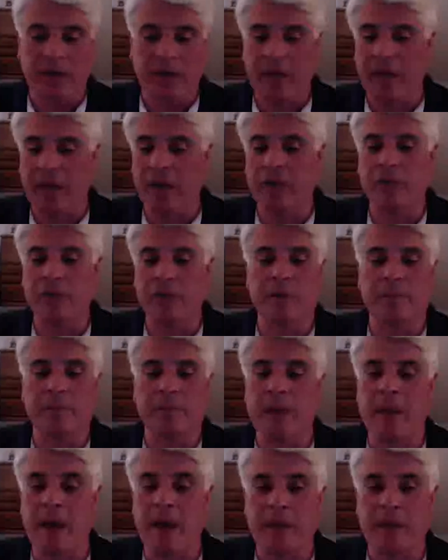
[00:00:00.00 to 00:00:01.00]
who's a
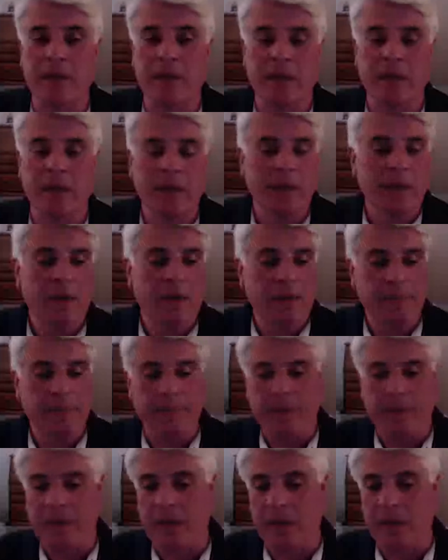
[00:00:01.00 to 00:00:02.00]
mess
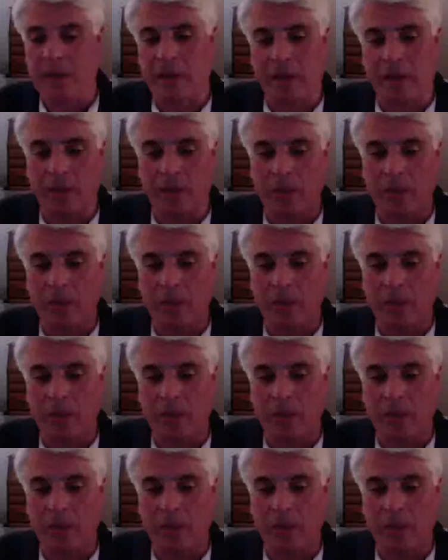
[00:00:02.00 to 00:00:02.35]
because I